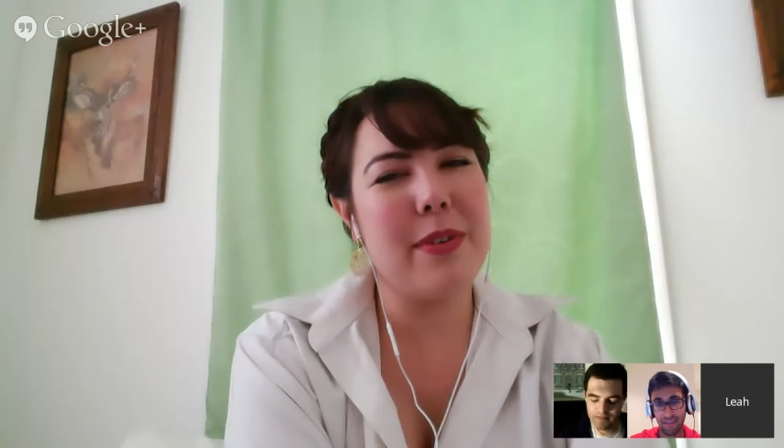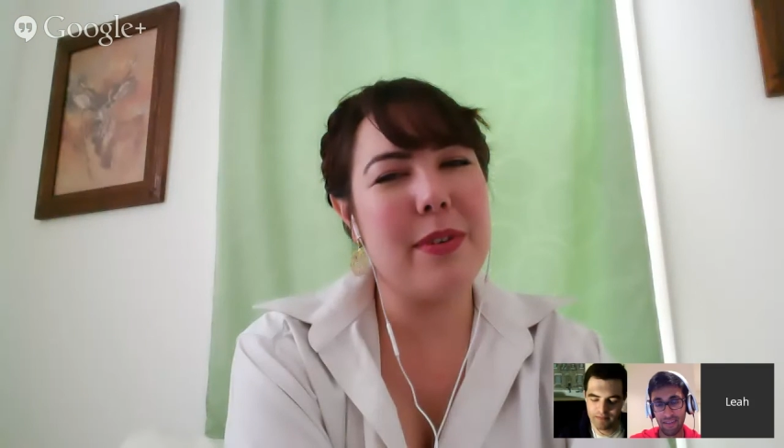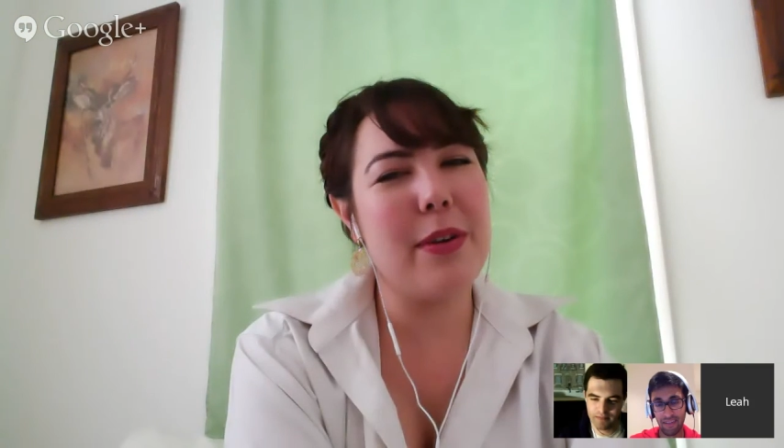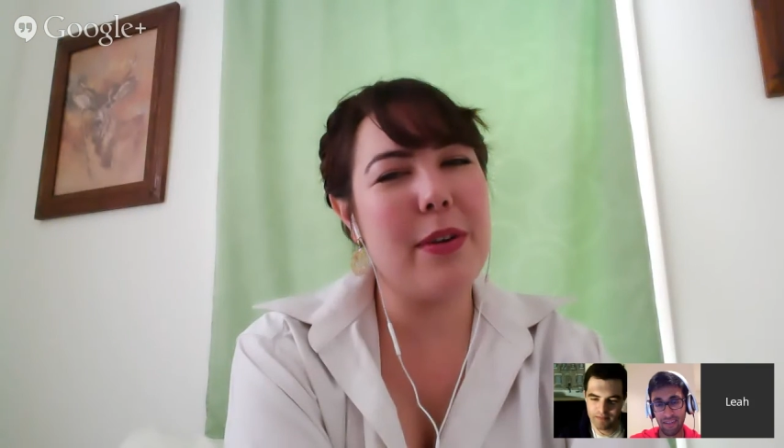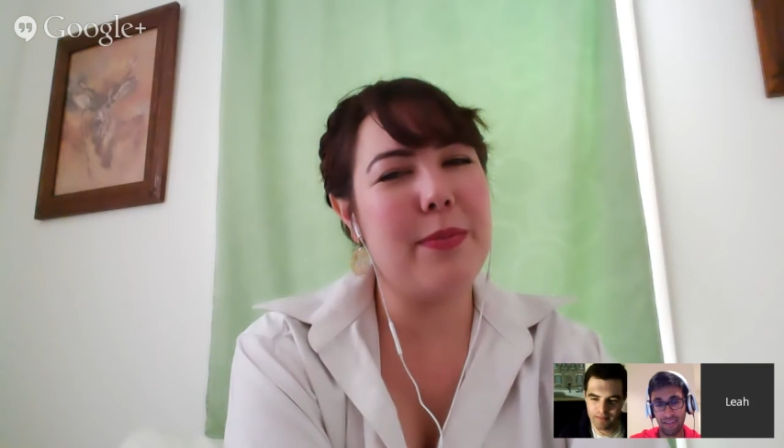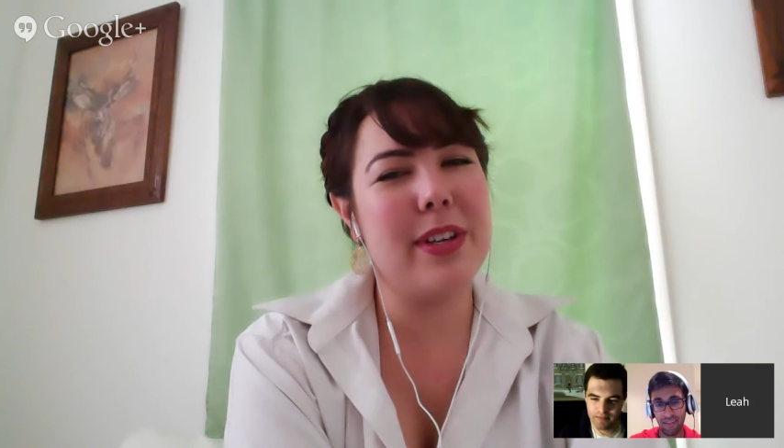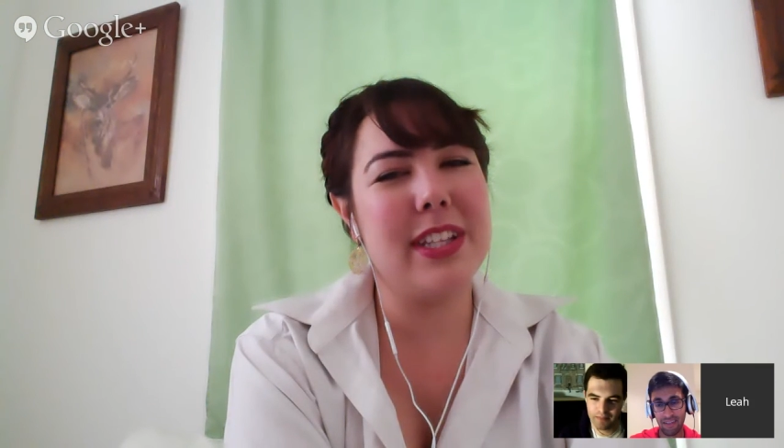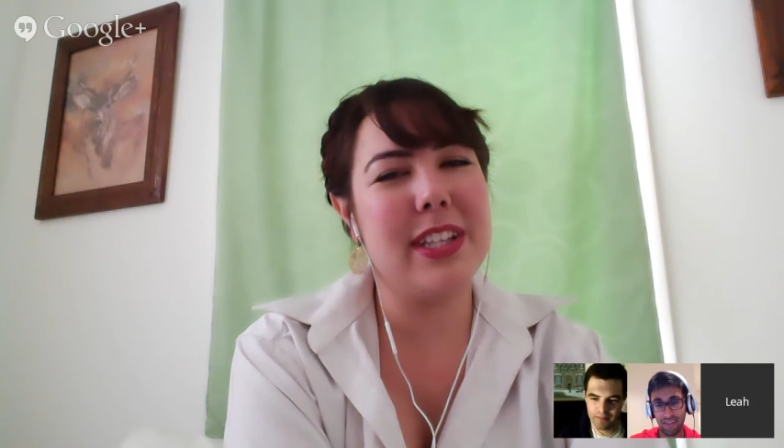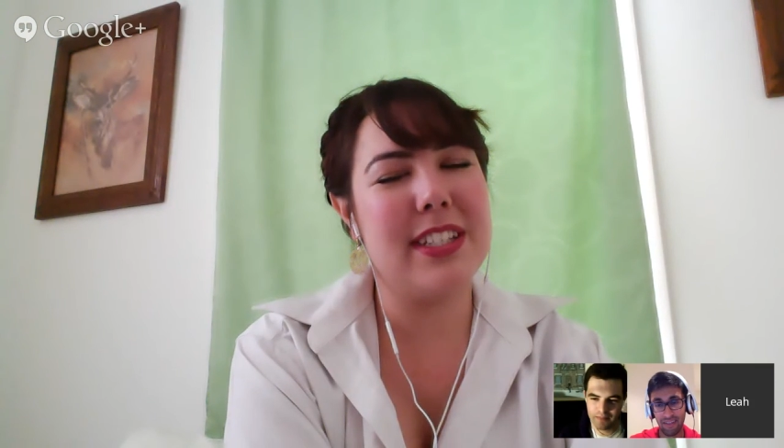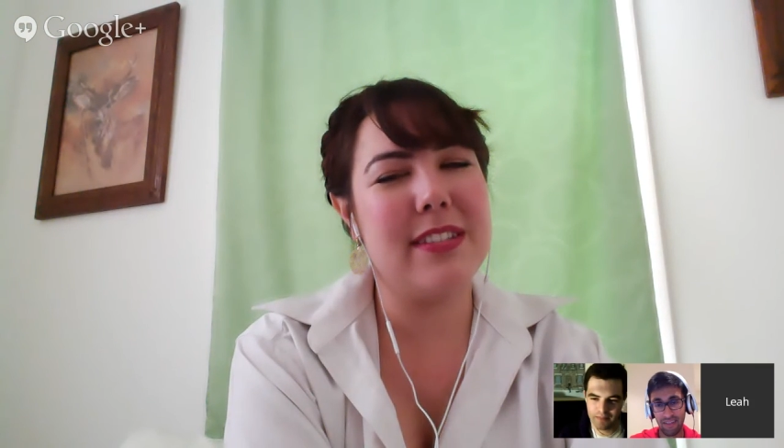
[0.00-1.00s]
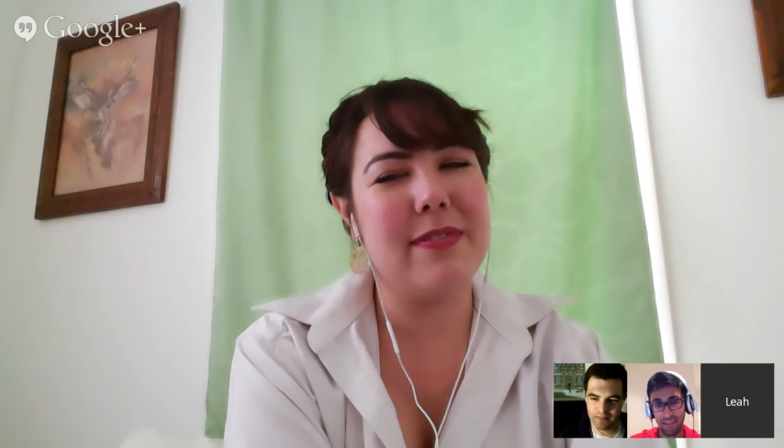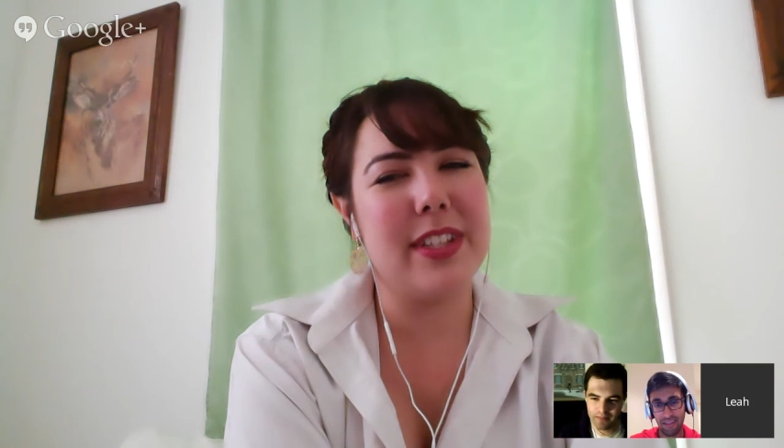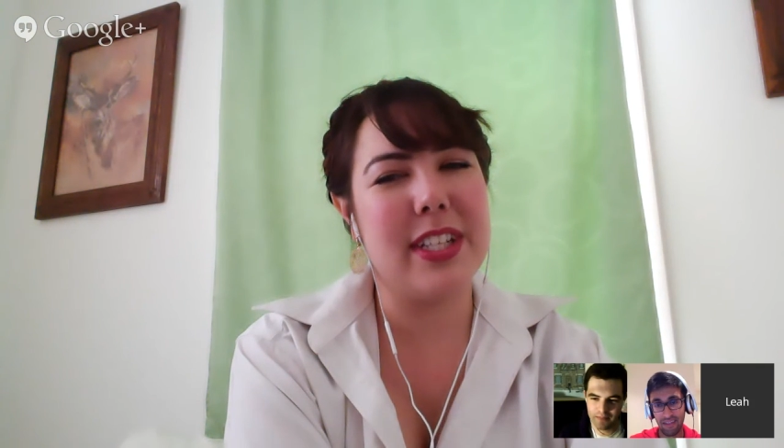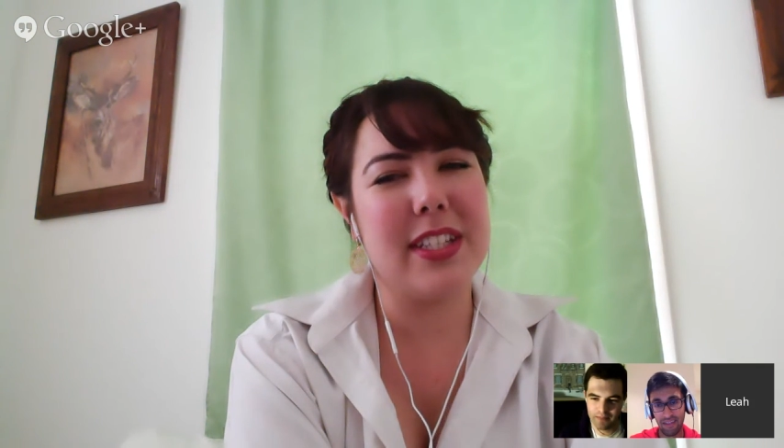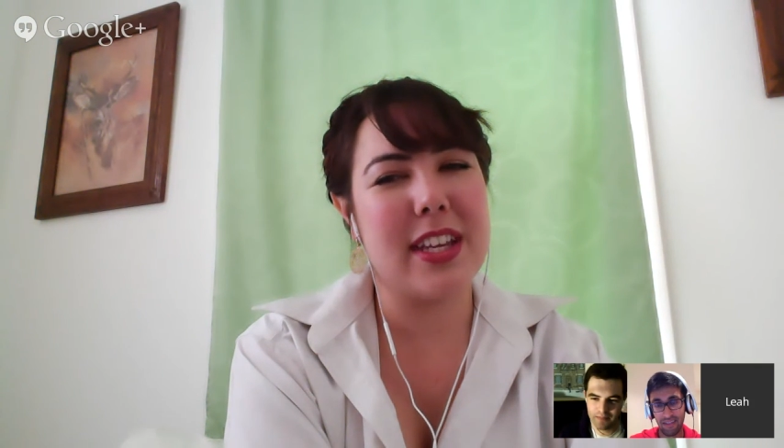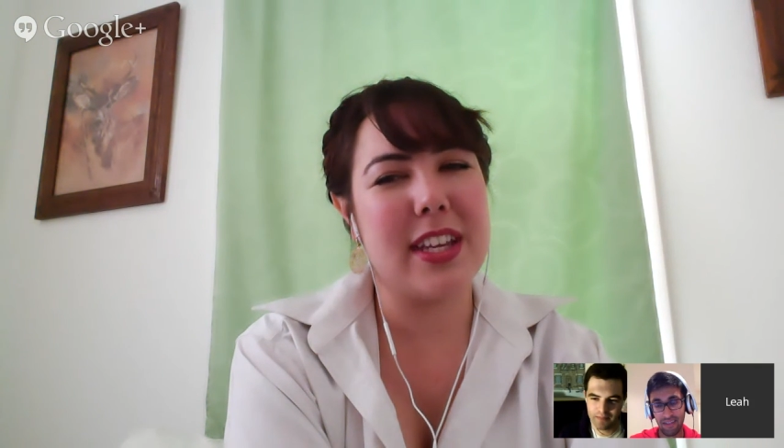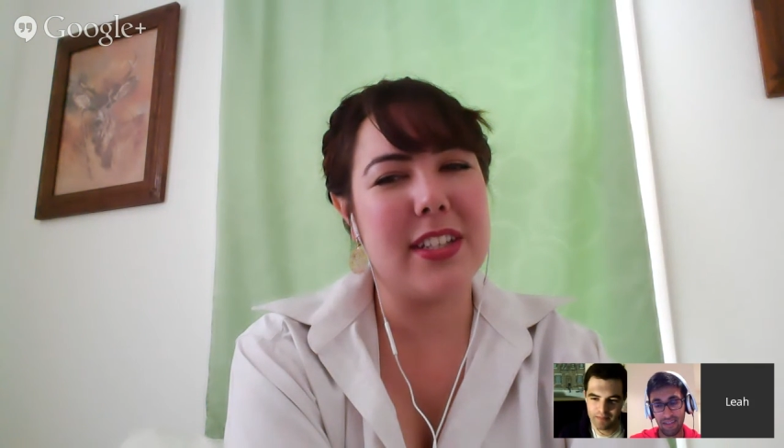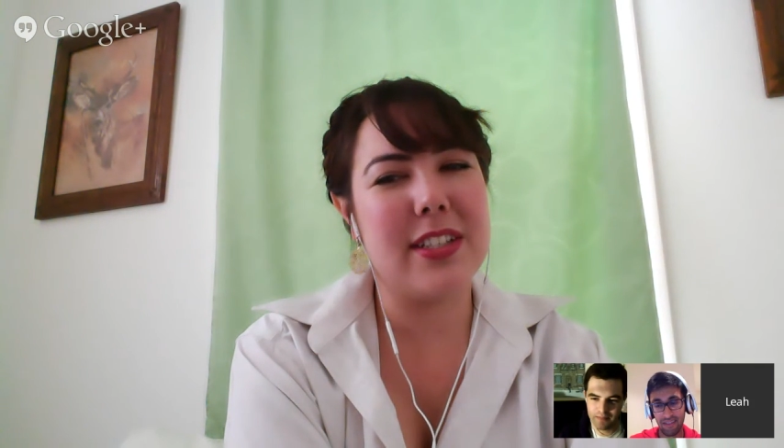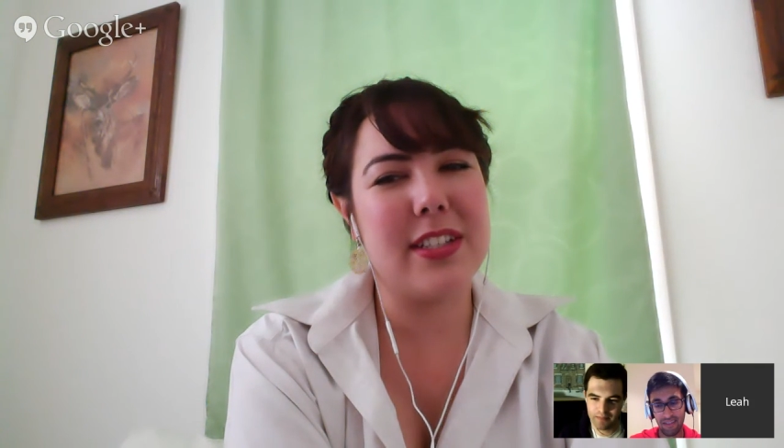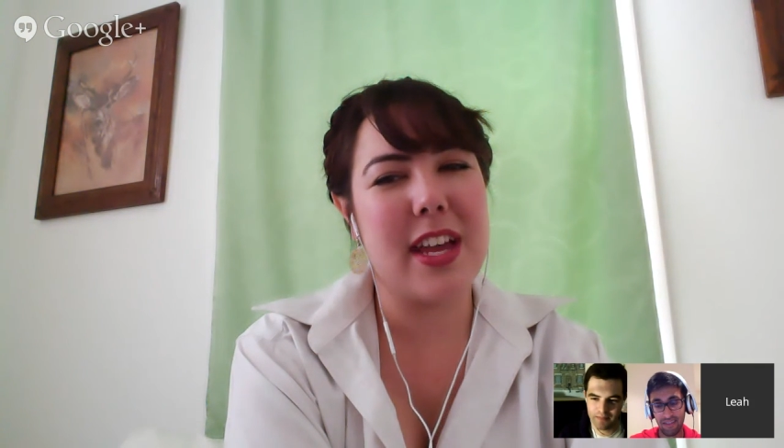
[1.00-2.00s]
I really didn't feel that
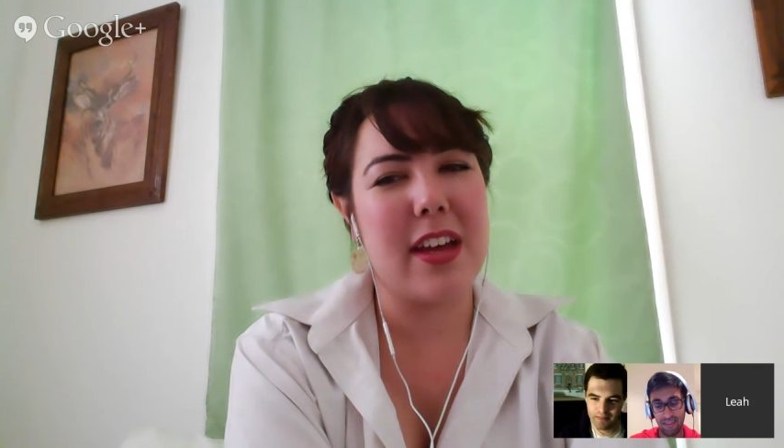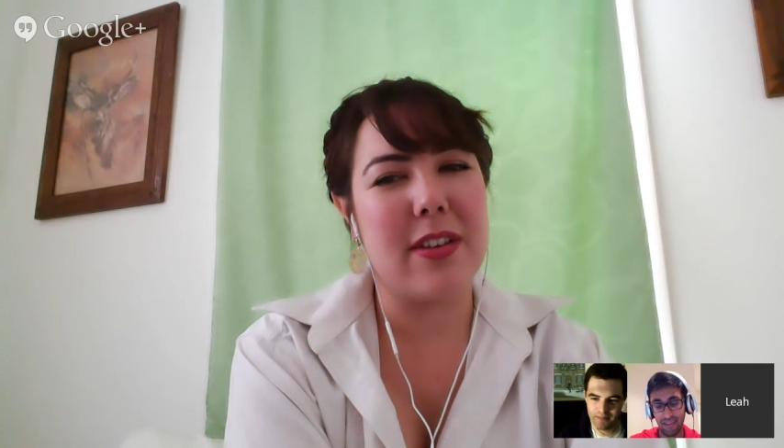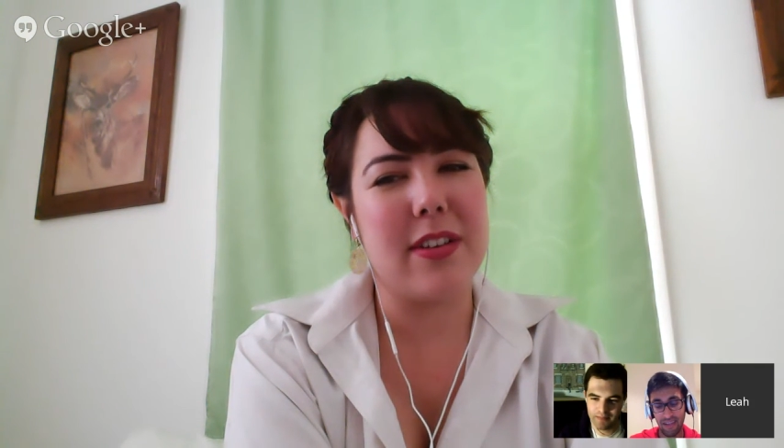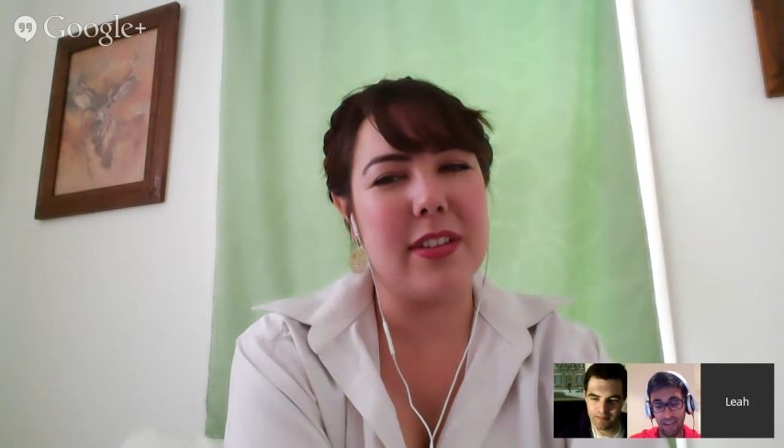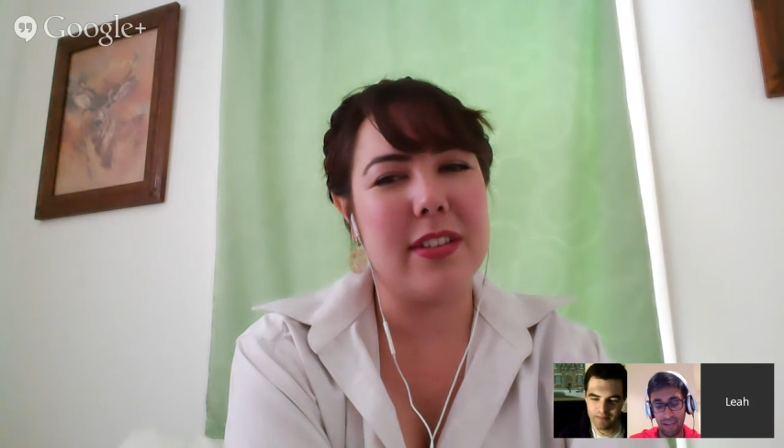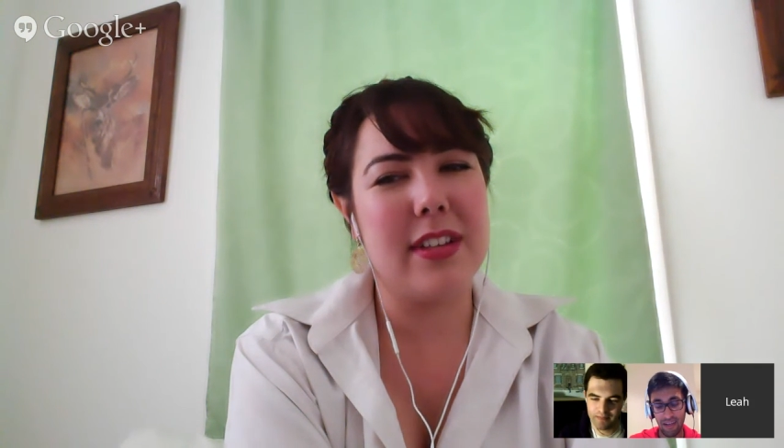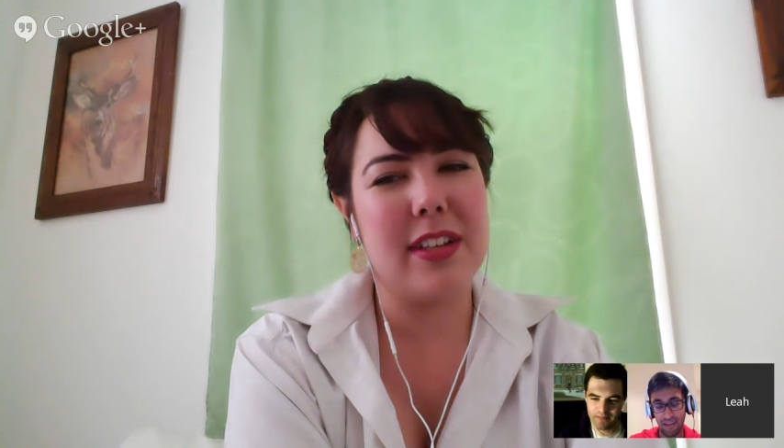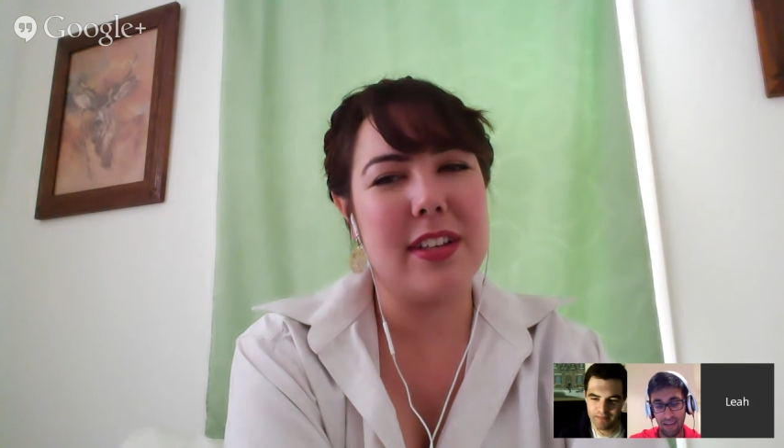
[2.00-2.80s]
sketch at all.